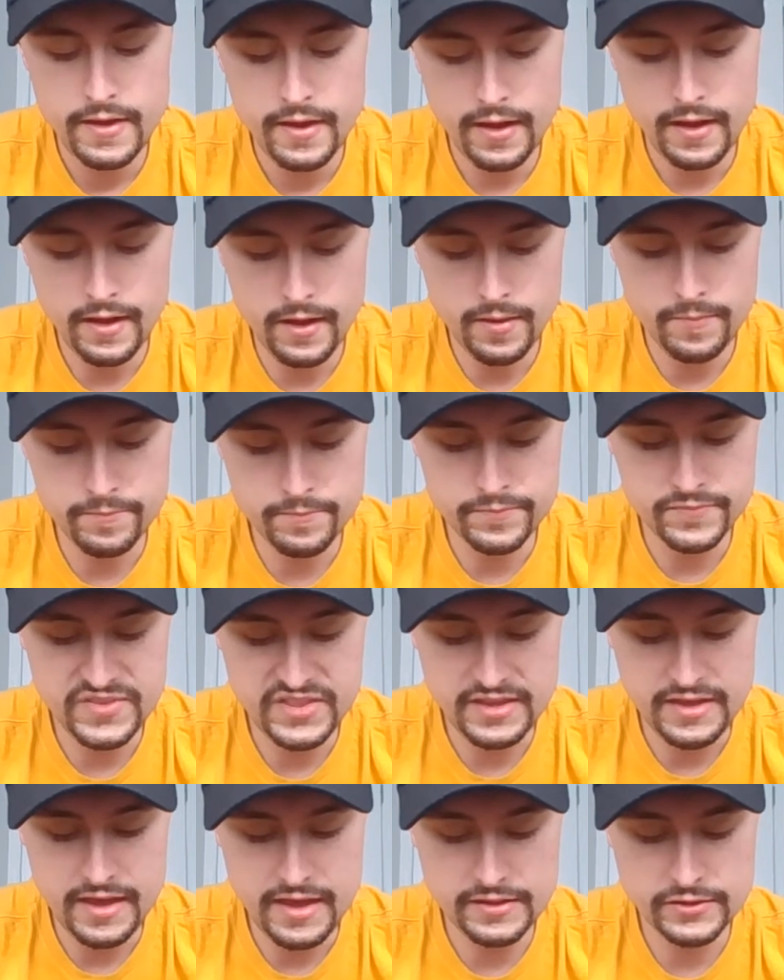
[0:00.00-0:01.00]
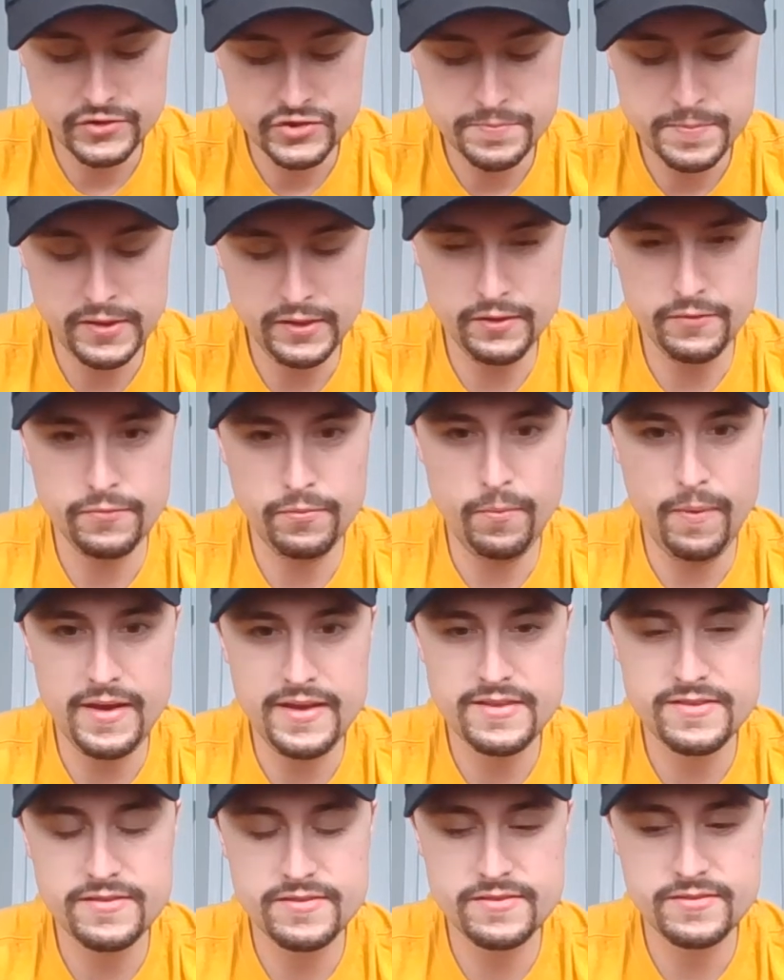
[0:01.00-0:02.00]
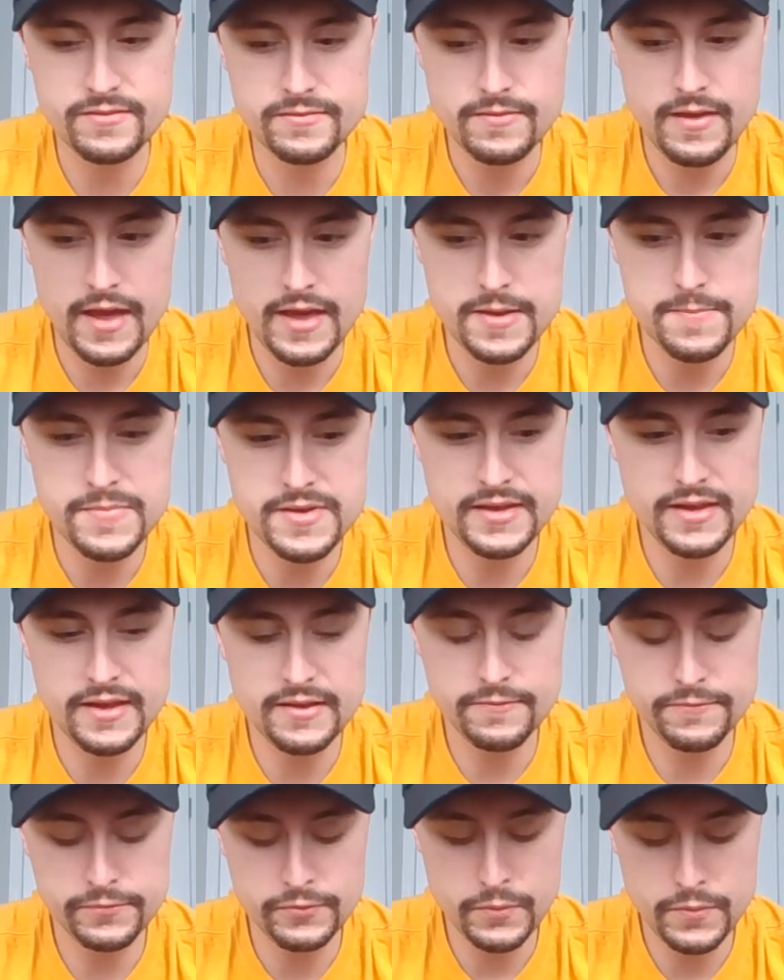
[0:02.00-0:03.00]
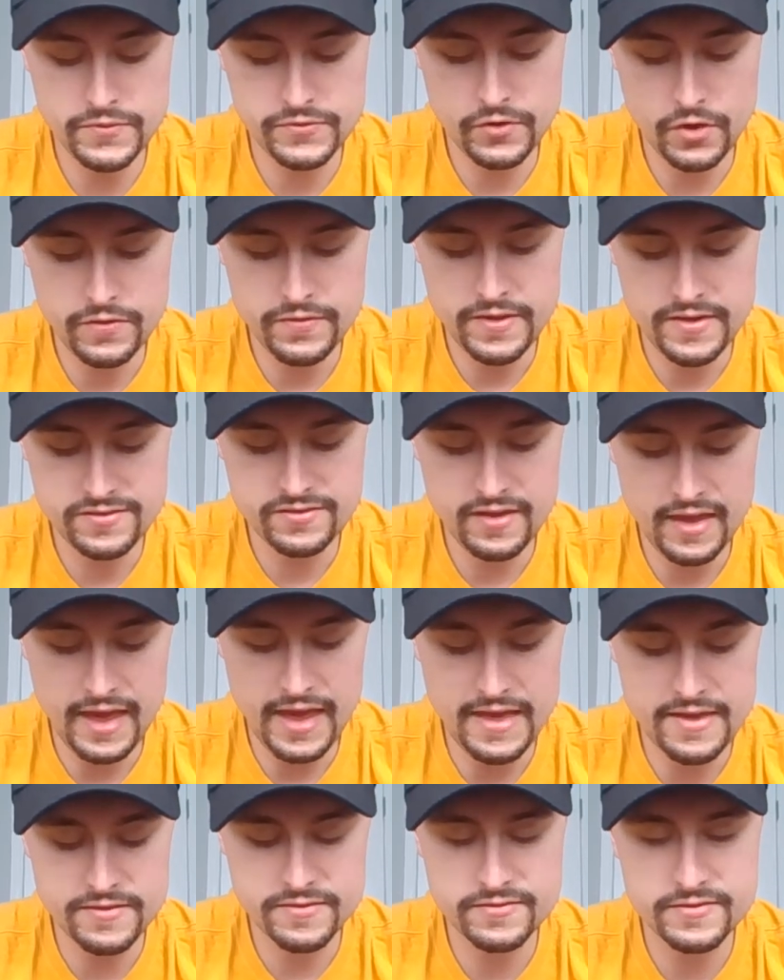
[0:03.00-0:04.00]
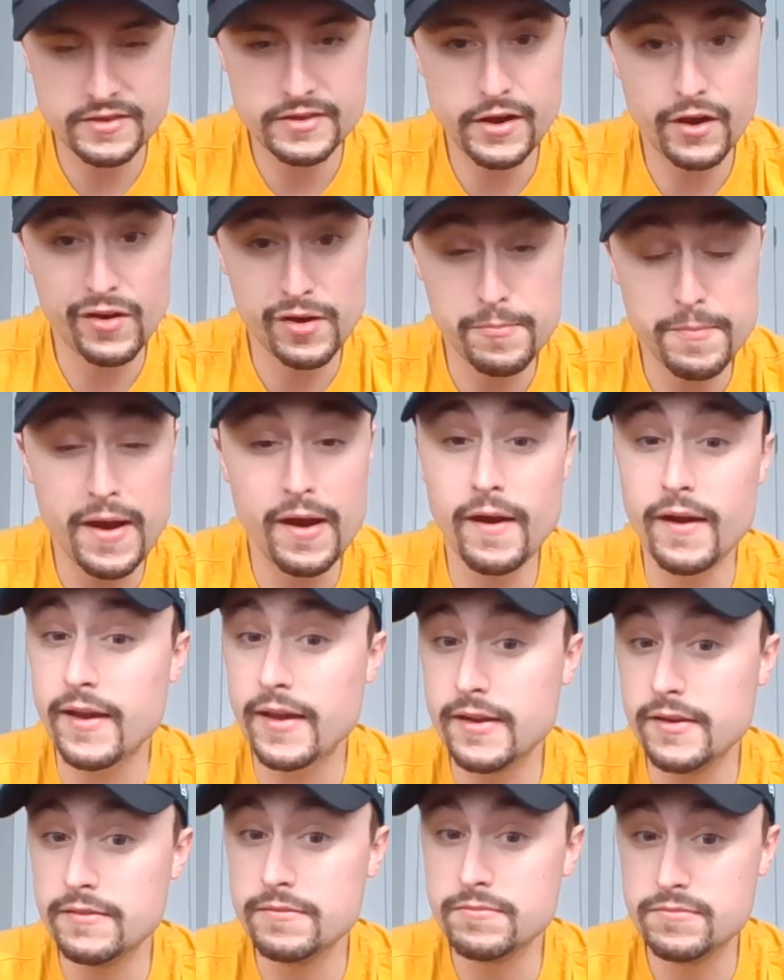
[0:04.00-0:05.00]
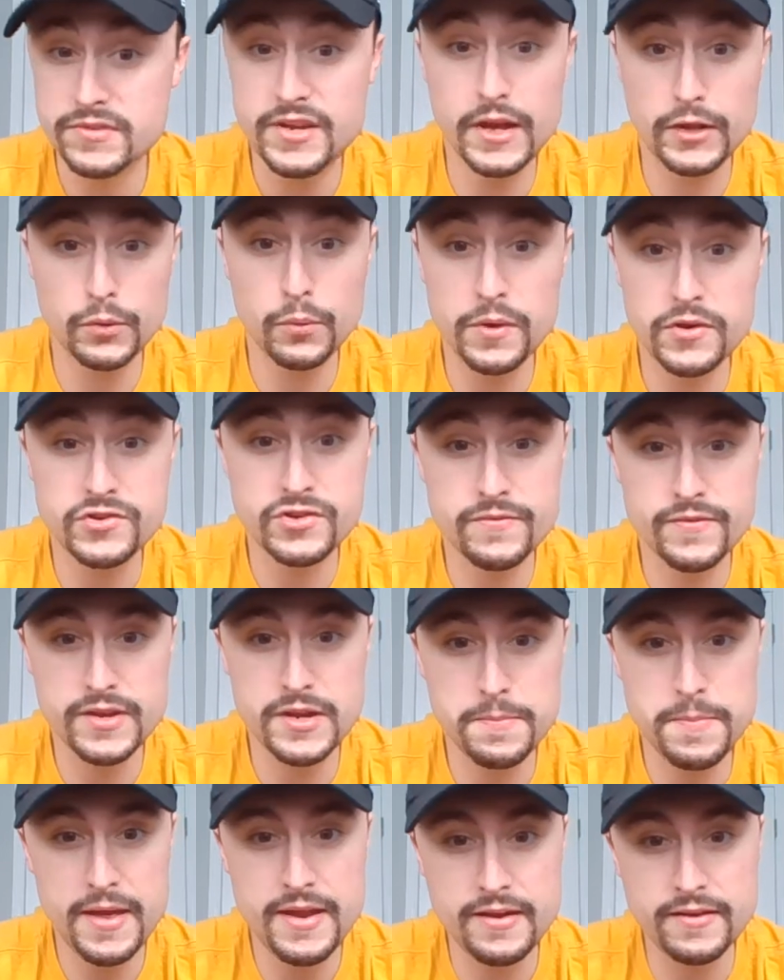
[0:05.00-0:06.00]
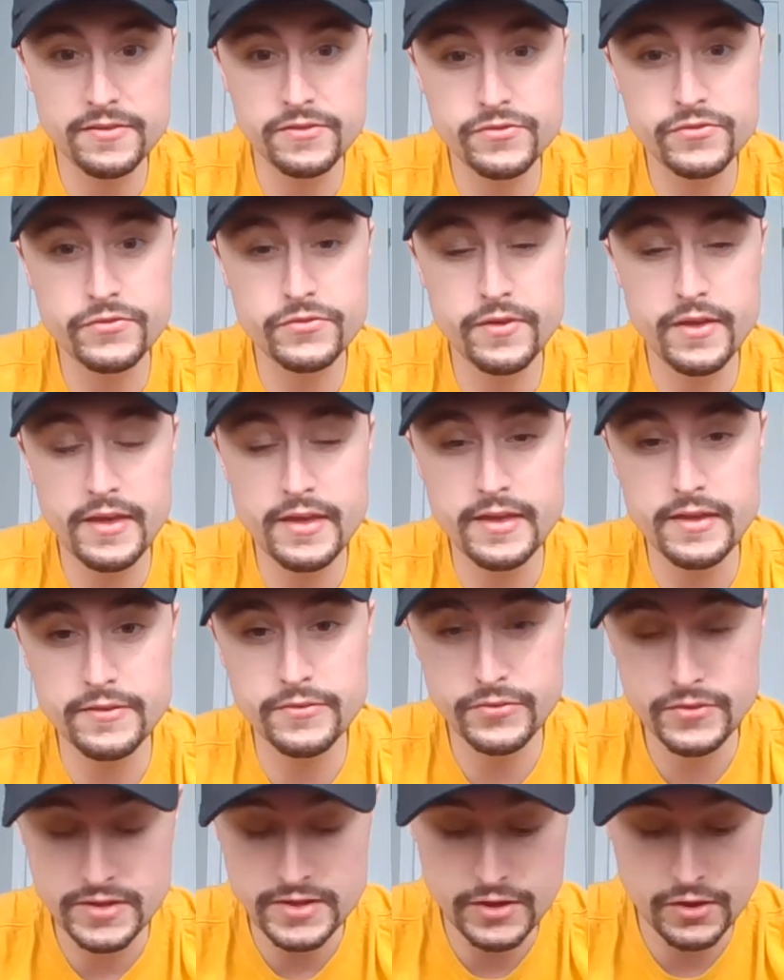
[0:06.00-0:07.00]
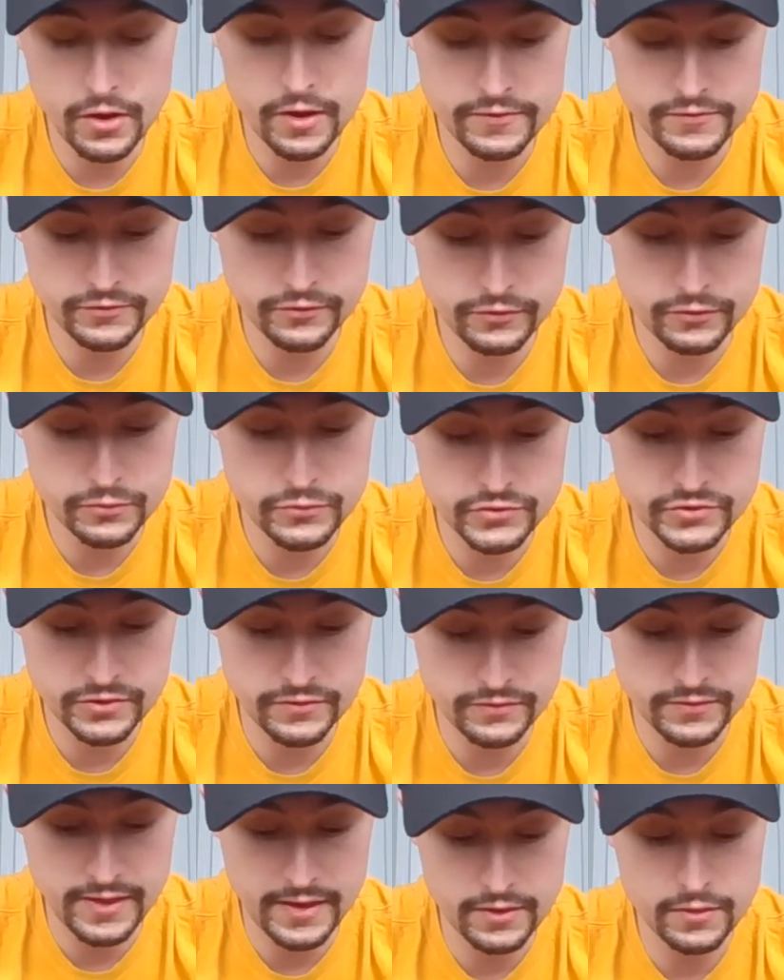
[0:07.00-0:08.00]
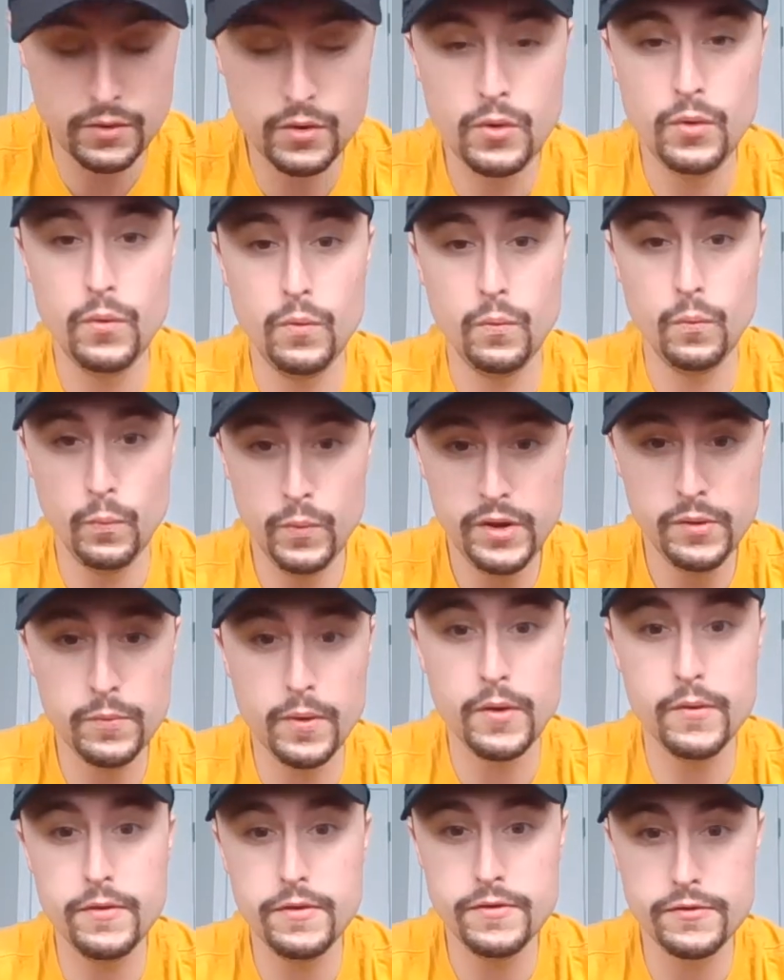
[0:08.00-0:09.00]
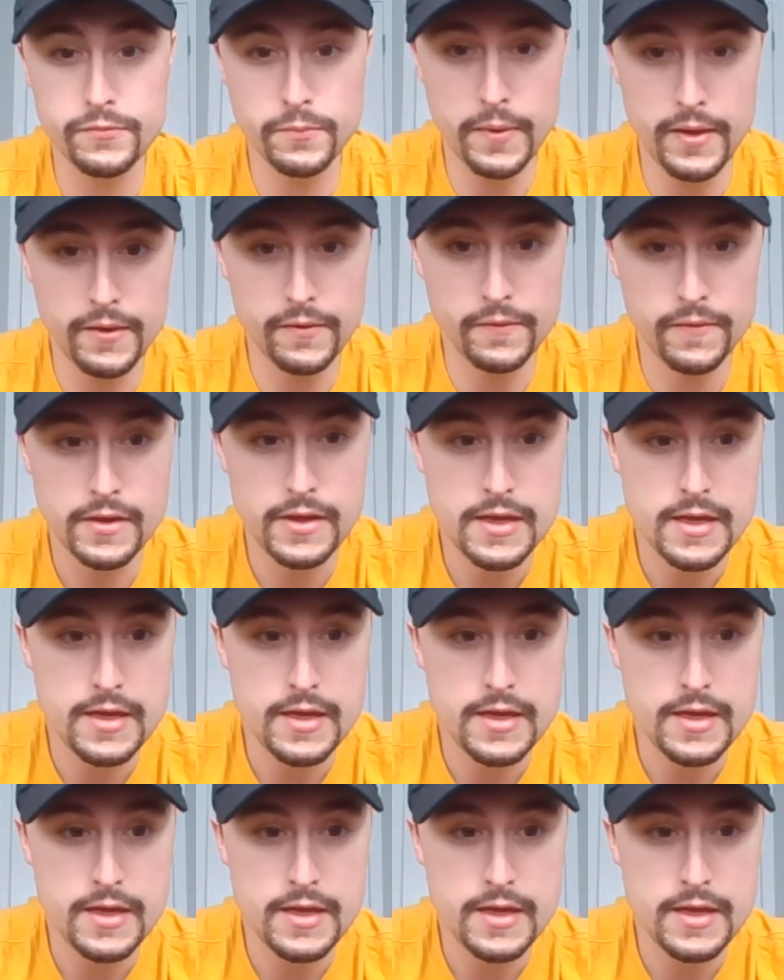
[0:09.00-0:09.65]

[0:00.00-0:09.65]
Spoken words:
The English Bill of Rights had a big influence on this, as did our American Declaration of Independence and the Constitution that we wrote as well,